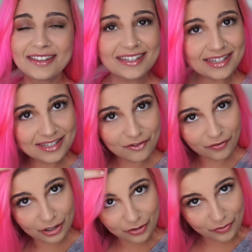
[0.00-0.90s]
this is the
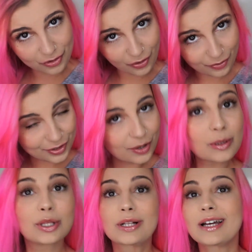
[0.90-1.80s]
finished result so i
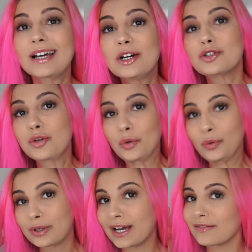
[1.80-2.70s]
look like a
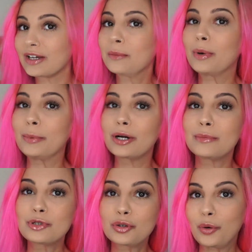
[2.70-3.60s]
troll kind of like a
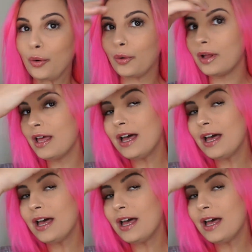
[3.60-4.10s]
bubblegum troll